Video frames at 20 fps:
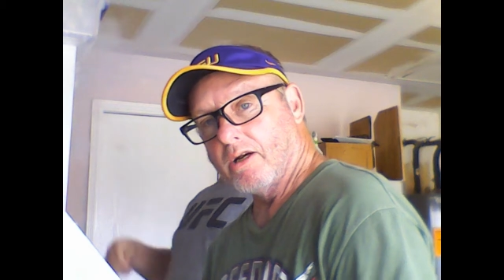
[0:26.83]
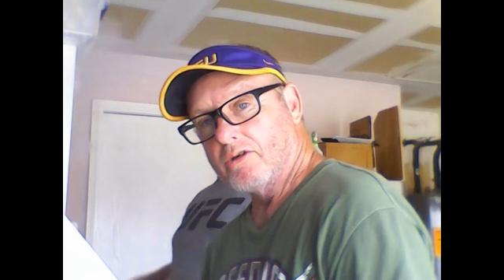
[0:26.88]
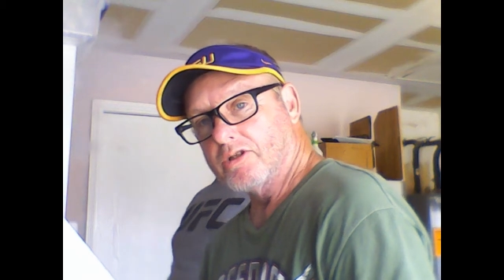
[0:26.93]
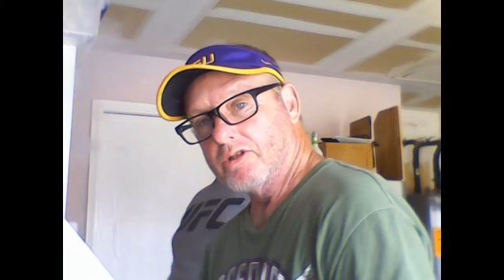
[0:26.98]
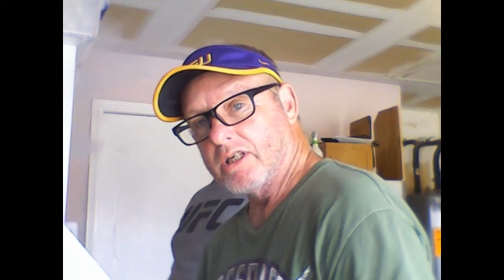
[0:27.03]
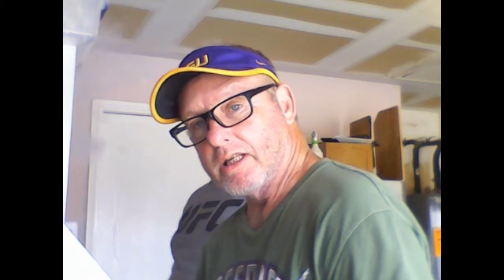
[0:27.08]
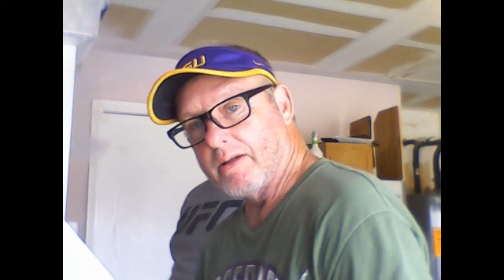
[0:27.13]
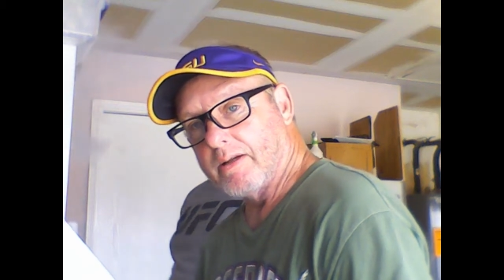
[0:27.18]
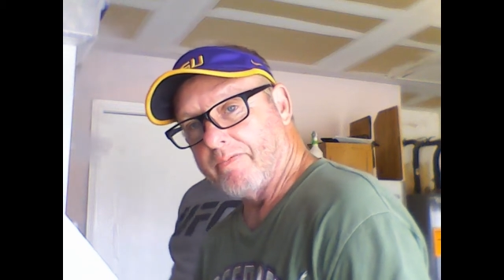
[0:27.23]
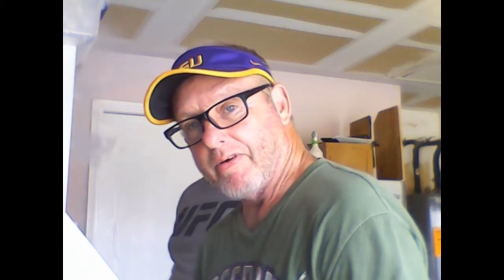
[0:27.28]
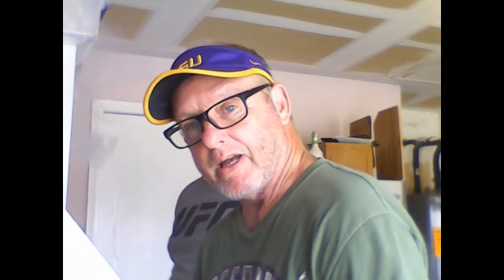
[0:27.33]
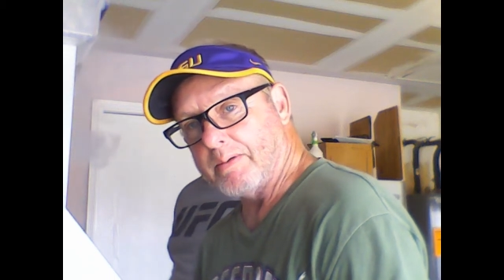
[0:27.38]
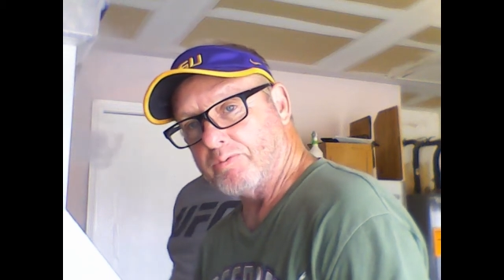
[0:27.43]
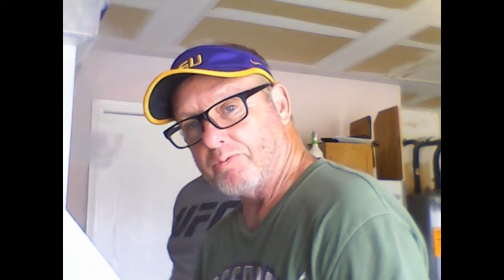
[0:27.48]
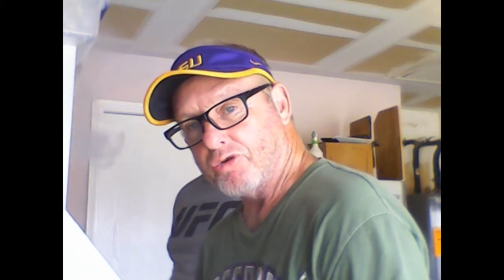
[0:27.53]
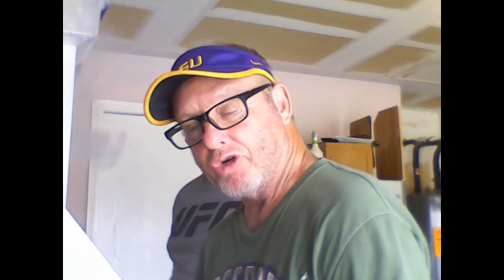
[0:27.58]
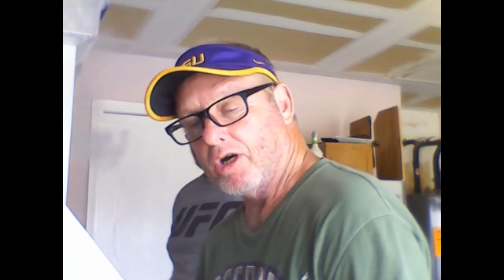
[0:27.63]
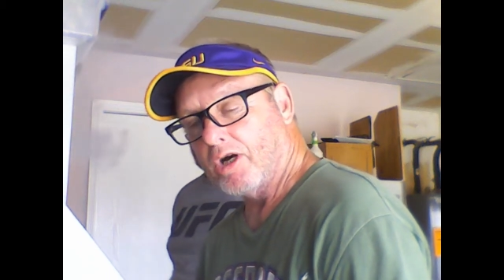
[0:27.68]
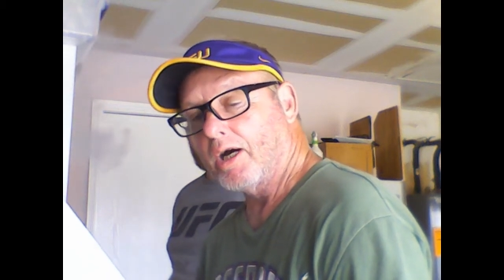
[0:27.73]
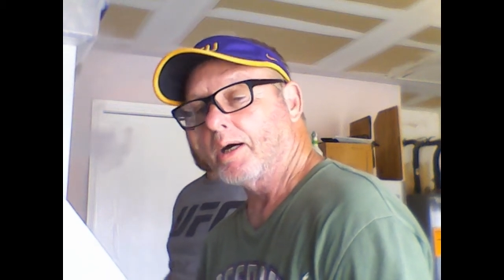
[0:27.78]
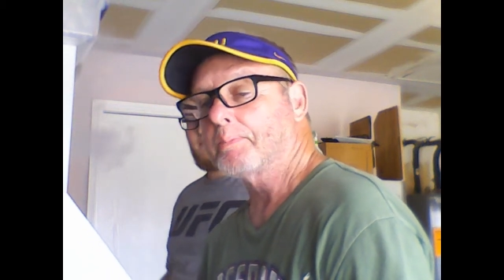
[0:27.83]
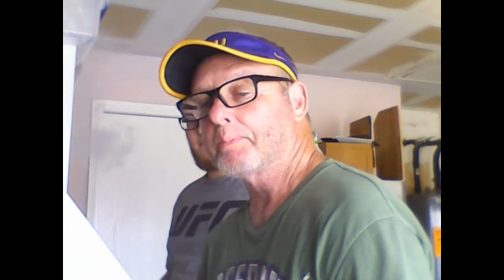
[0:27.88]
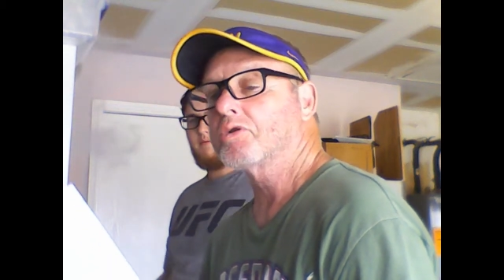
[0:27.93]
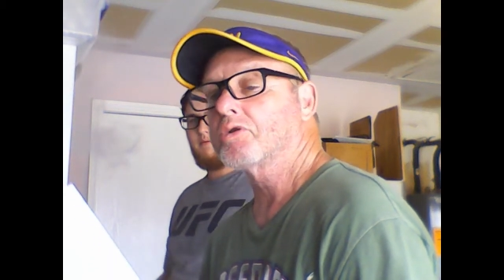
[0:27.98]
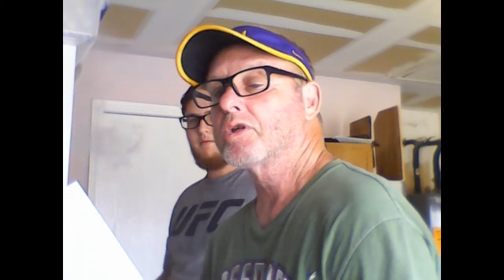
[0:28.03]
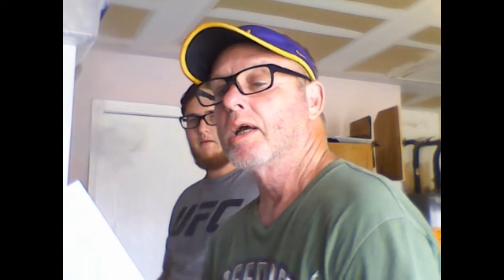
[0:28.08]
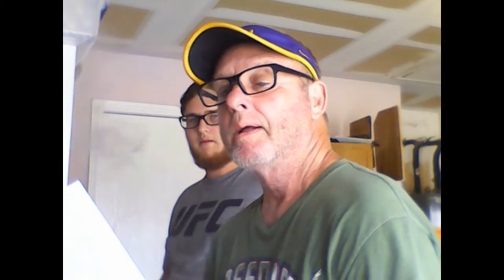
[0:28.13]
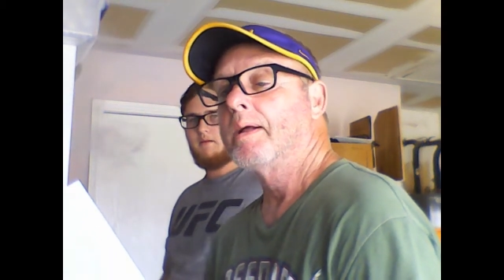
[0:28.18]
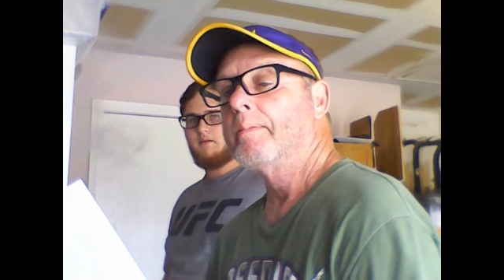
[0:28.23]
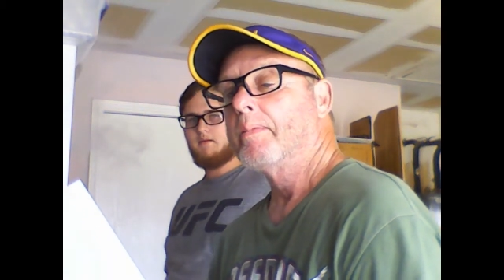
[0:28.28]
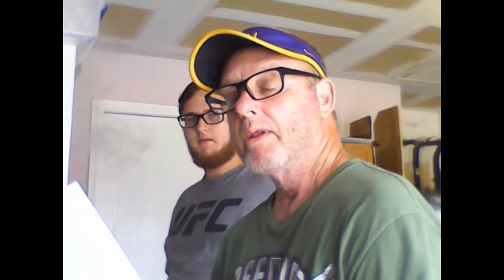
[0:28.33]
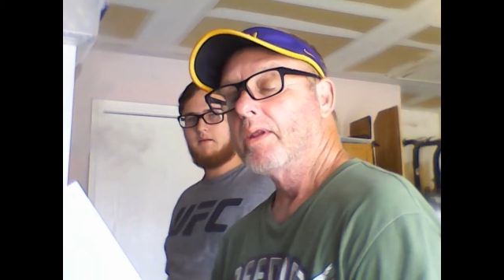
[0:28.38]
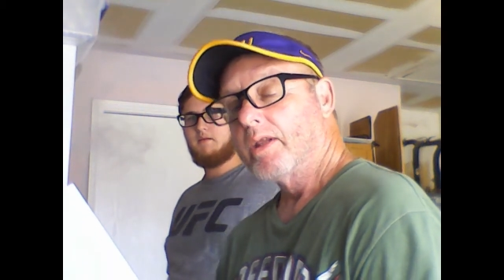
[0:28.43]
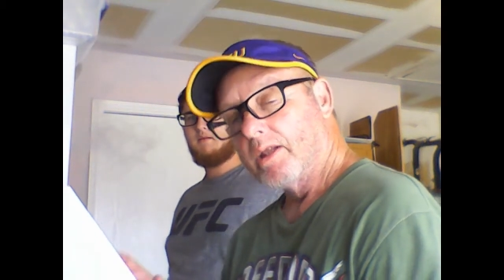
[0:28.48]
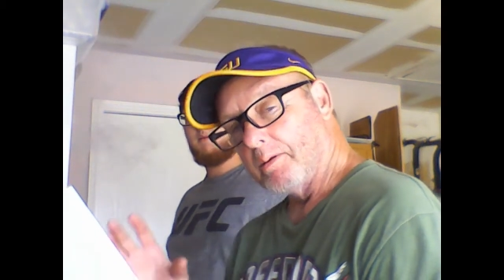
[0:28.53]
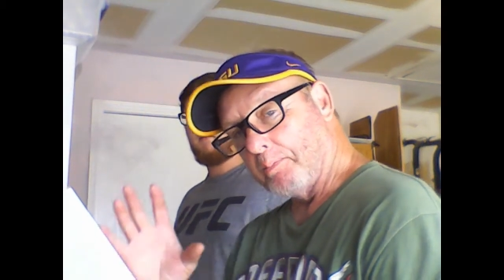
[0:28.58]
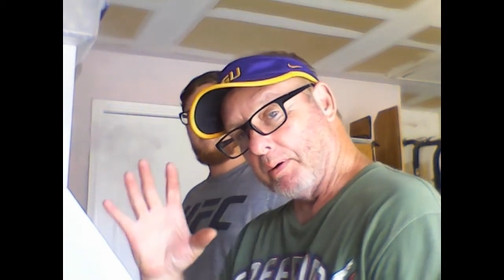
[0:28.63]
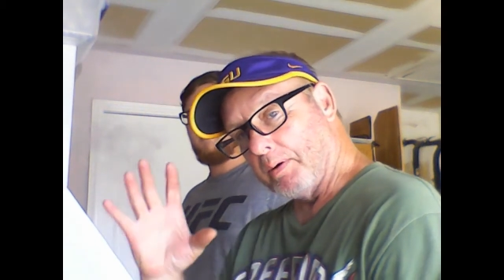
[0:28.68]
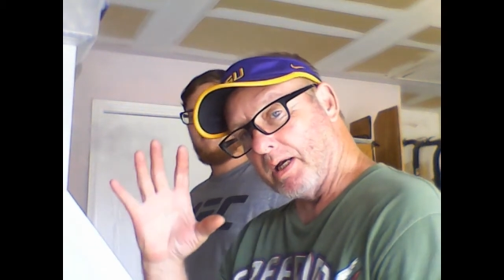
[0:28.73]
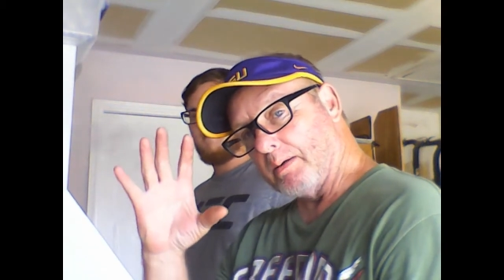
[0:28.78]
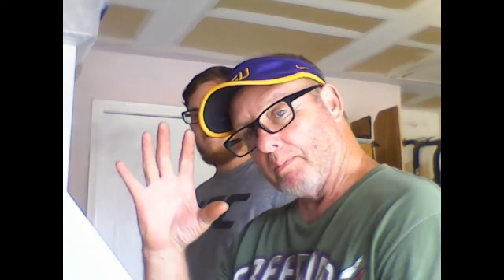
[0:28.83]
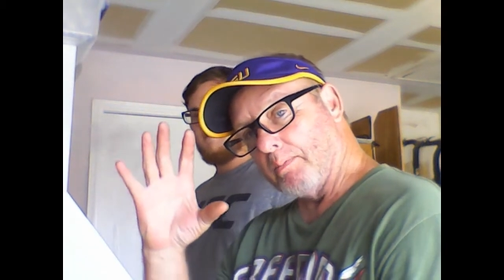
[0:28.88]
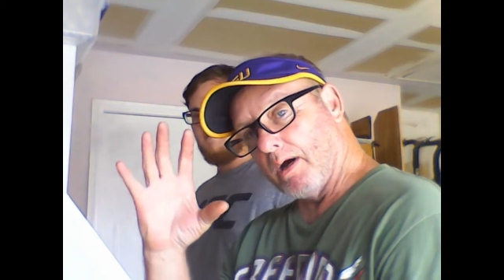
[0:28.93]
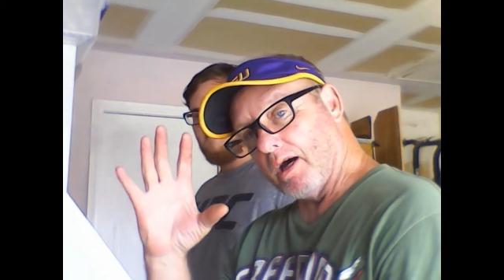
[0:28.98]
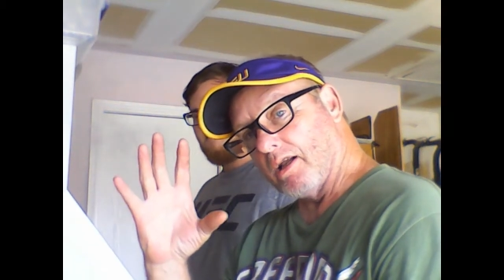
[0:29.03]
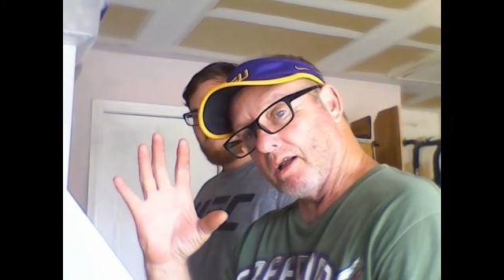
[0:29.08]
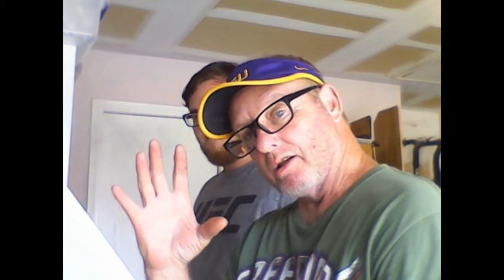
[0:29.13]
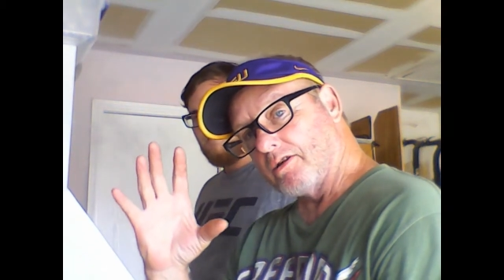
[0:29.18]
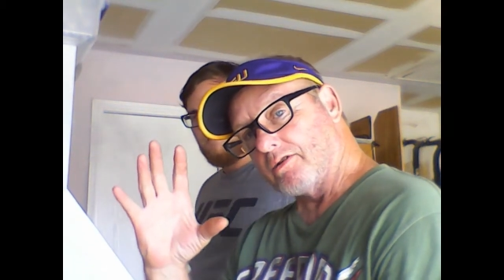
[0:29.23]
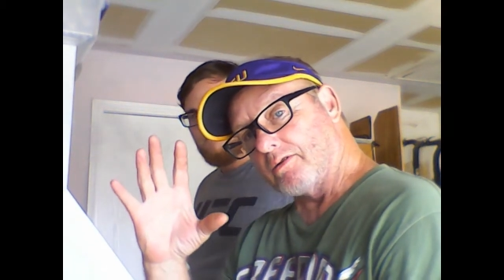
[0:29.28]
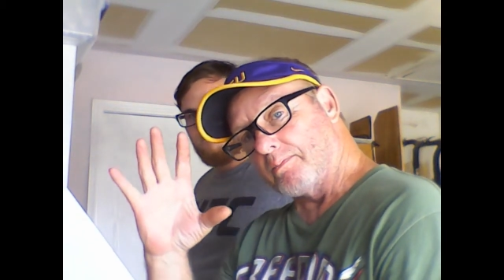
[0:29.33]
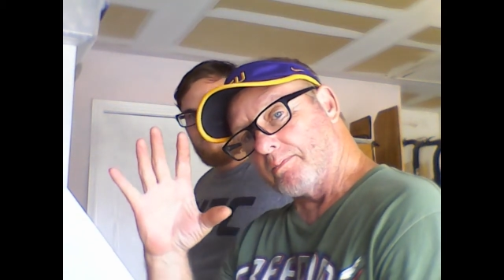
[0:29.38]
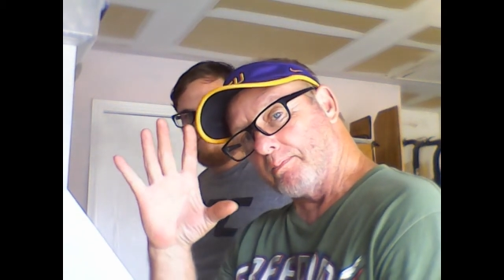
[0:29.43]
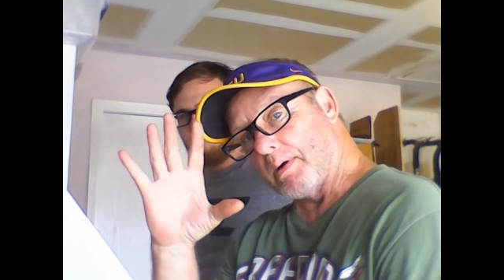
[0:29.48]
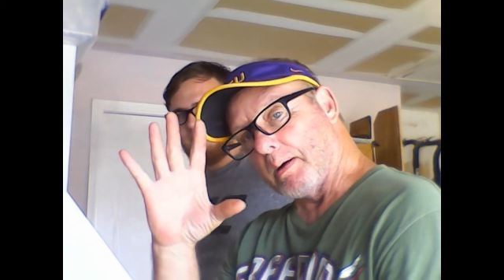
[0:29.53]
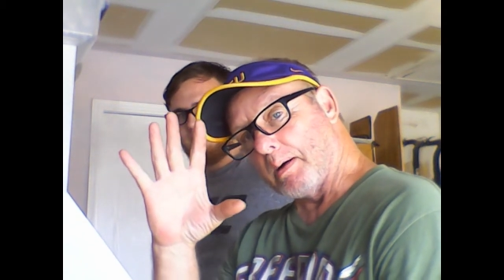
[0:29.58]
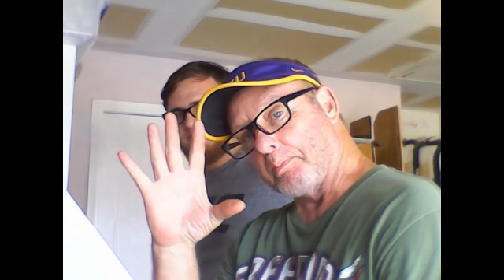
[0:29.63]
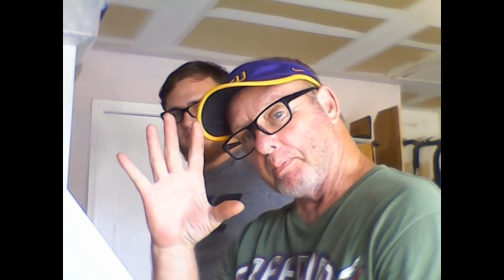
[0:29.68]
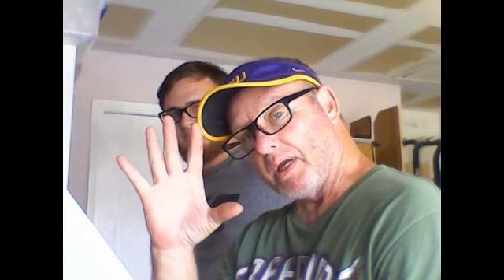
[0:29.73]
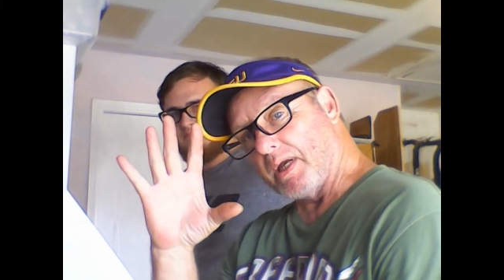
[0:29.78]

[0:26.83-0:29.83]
bottles in the vape shops. The pink bottles,